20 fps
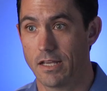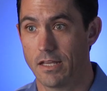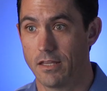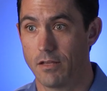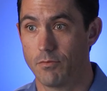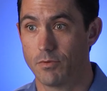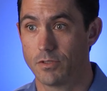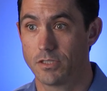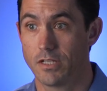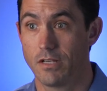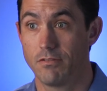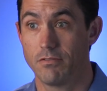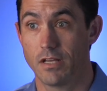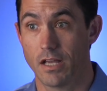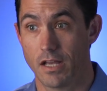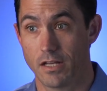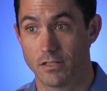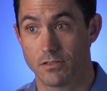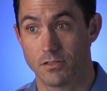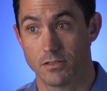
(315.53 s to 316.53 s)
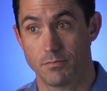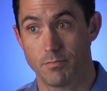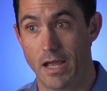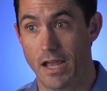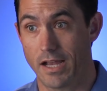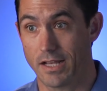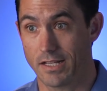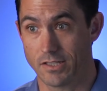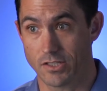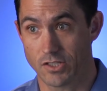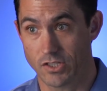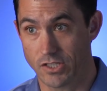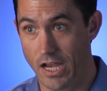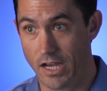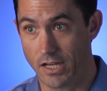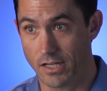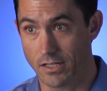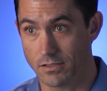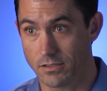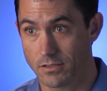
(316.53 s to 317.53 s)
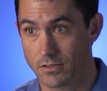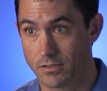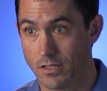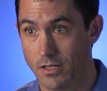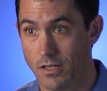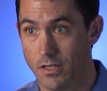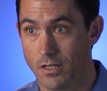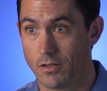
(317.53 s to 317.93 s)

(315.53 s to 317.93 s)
and they receive the answers back in seconds,